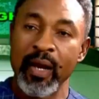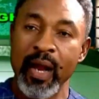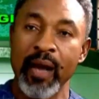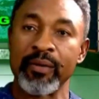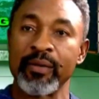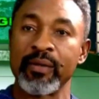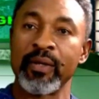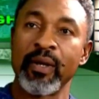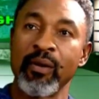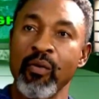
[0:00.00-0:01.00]
Now,
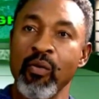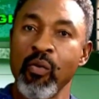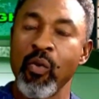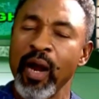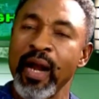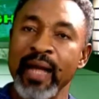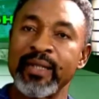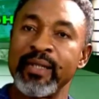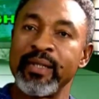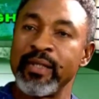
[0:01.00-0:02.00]
what that
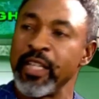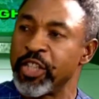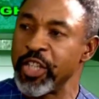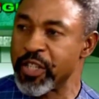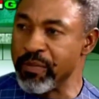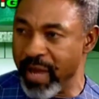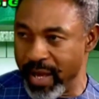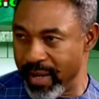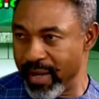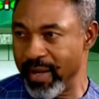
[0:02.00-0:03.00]
teaches me
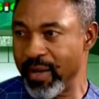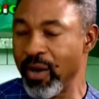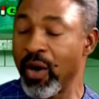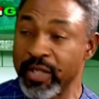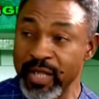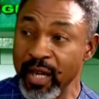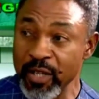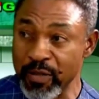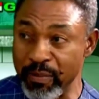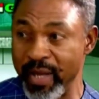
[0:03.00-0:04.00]
or
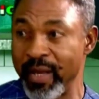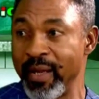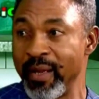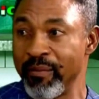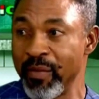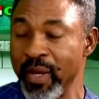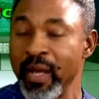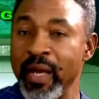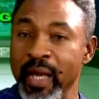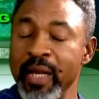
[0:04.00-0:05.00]
tells me
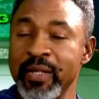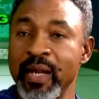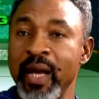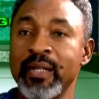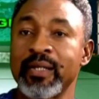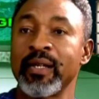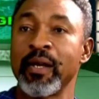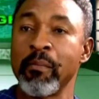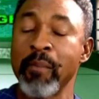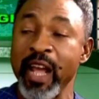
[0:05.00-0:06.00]
is that
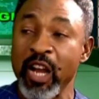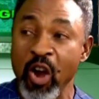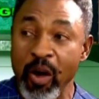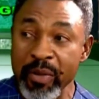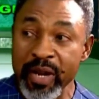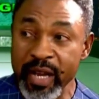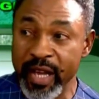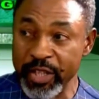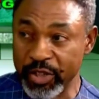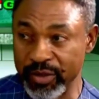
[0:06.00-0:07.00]
my
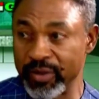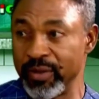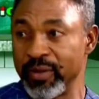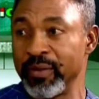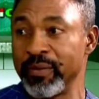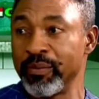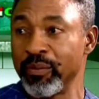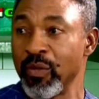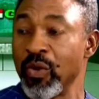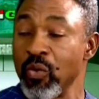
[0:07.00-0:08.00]
communication
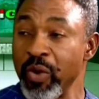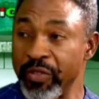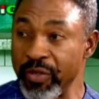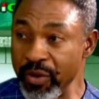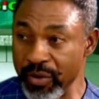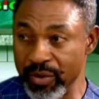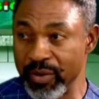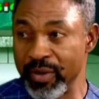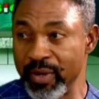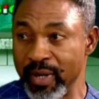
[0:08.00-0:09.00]
with you
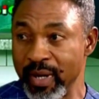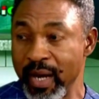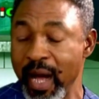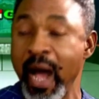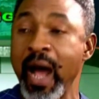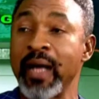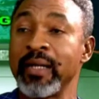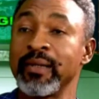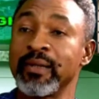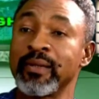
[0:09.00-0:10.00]

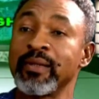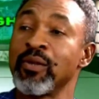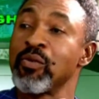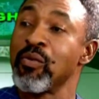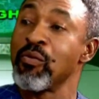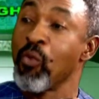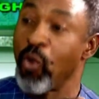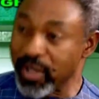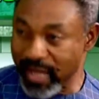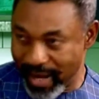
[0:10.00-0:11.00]
and
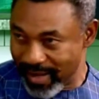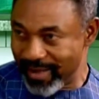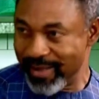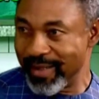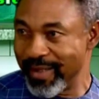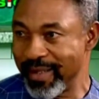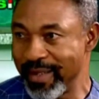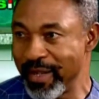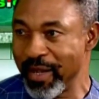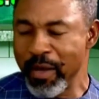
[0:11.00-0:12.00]
water
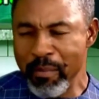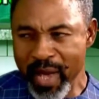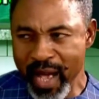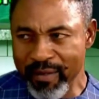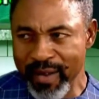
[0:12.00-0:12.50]
may have